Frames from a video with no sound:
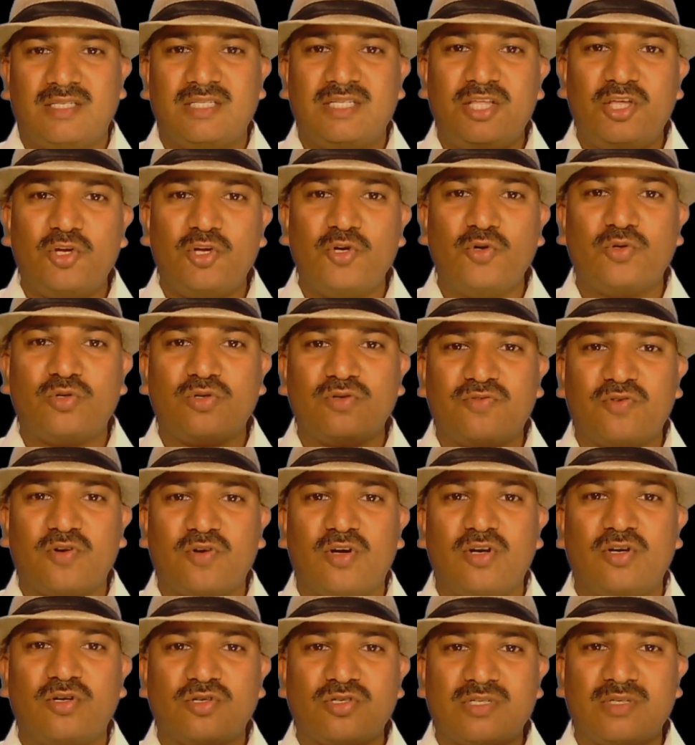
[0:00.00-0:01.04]
you to
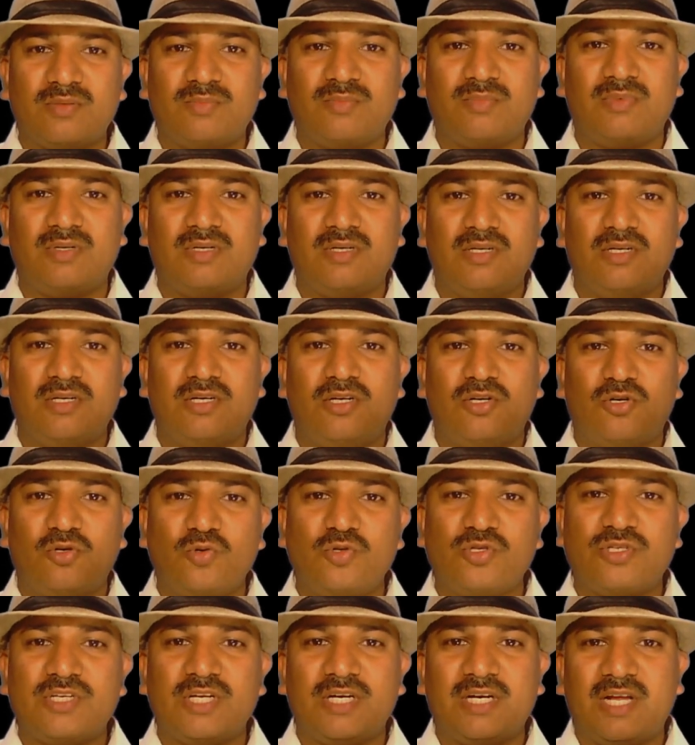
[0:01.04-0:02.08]
follow some
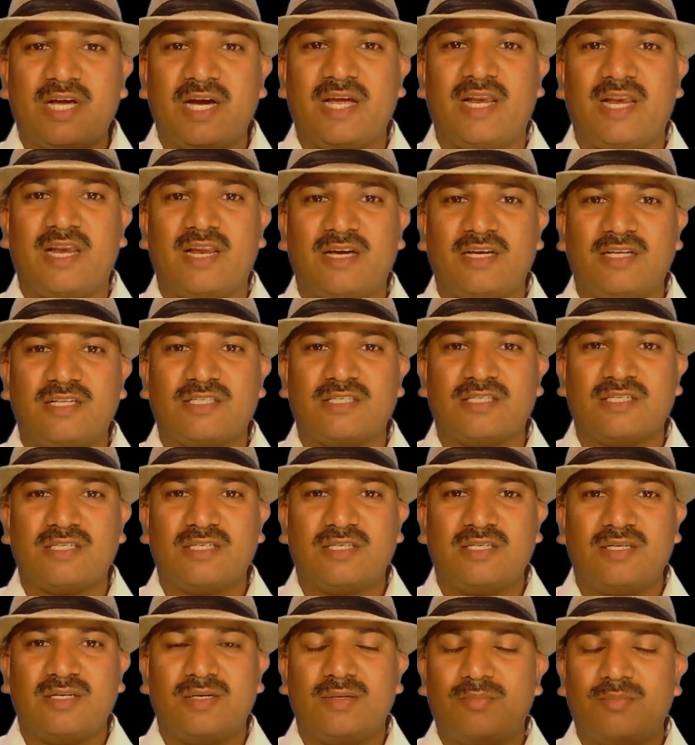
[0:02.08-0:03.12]
rules and guidelines,
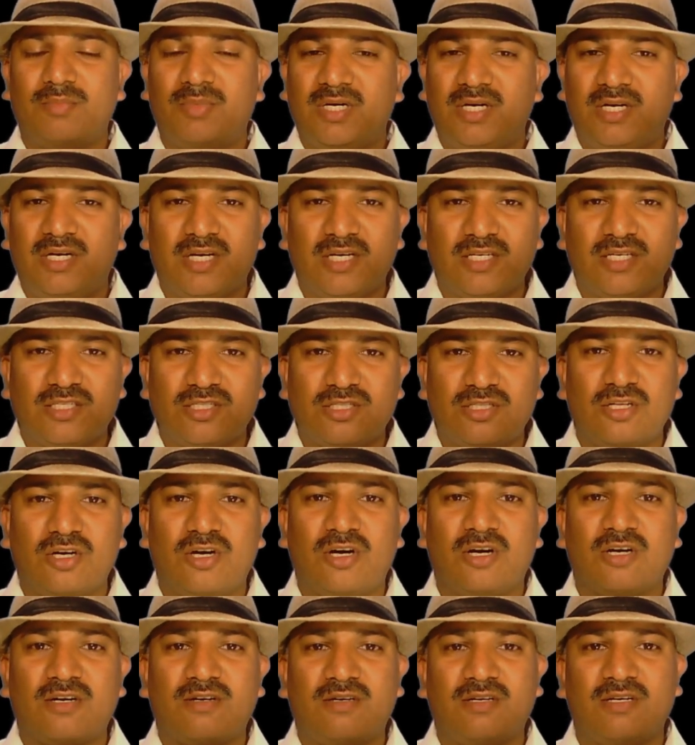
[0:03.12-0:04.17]
but does
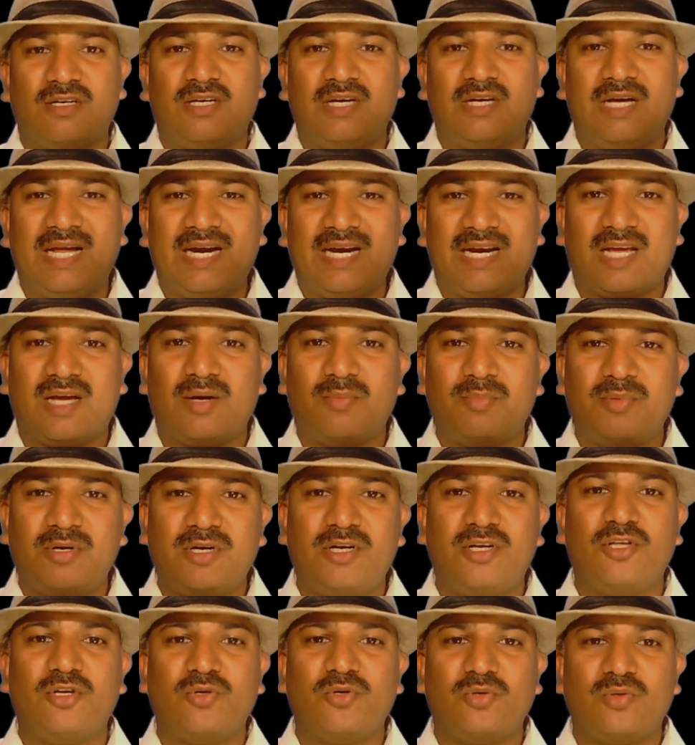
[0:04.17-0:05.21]
not
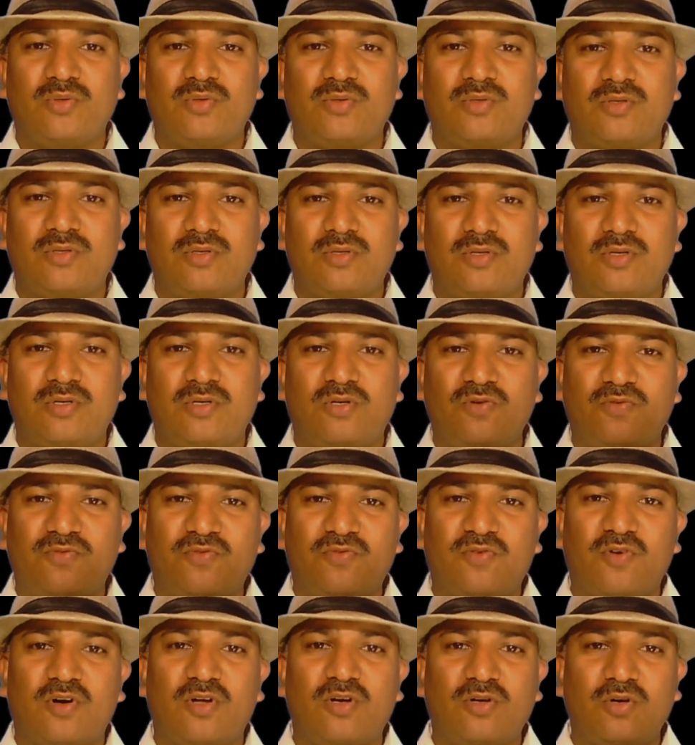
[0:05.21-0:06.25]
recommend you to
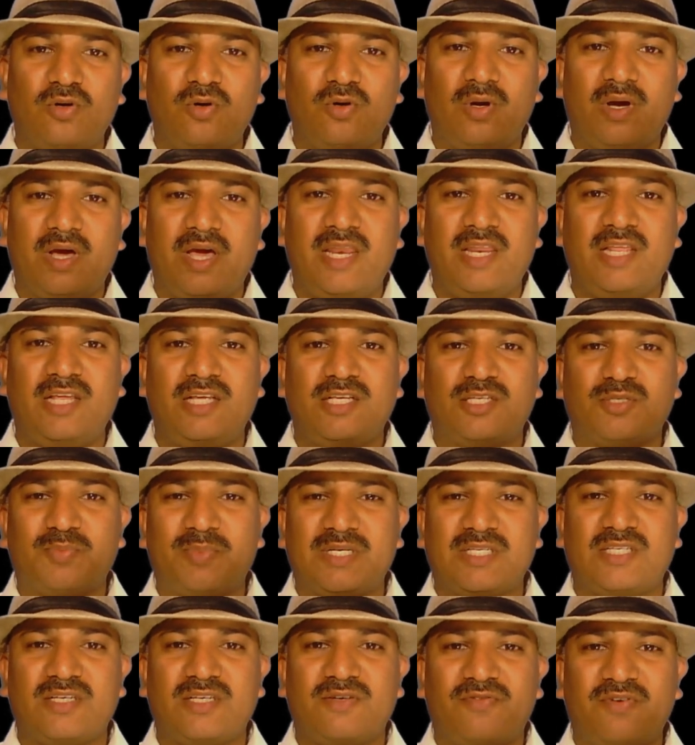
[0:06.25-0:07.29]
follow any
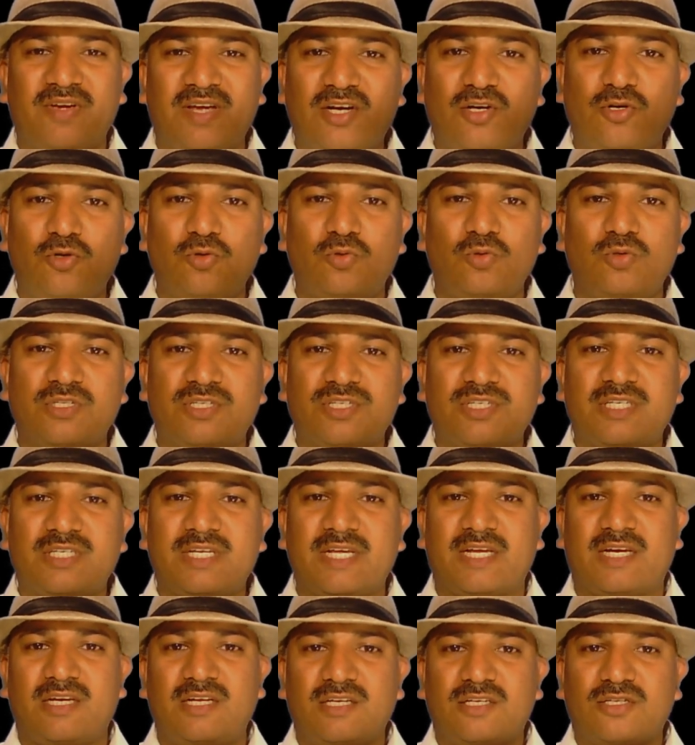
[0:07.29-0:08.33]
specific tools,
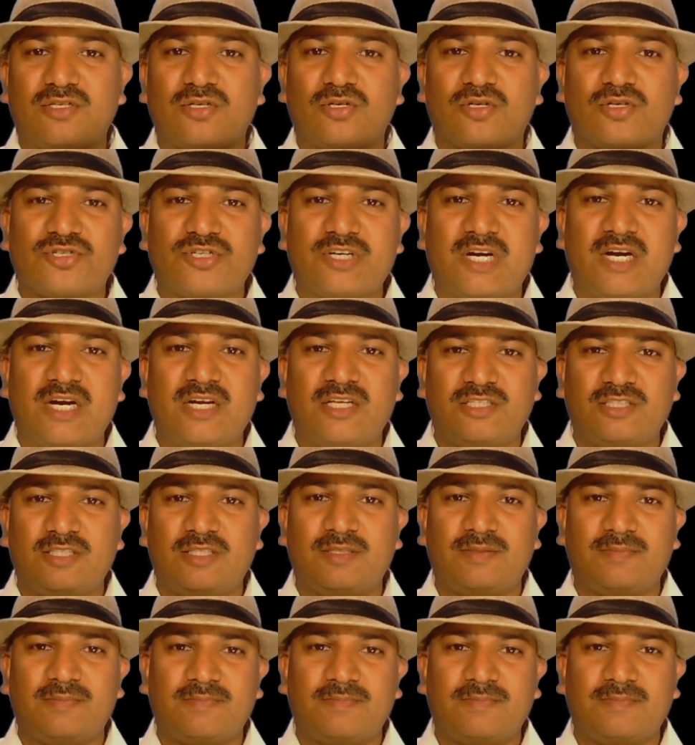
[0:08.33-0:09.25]
techniques, or strategy.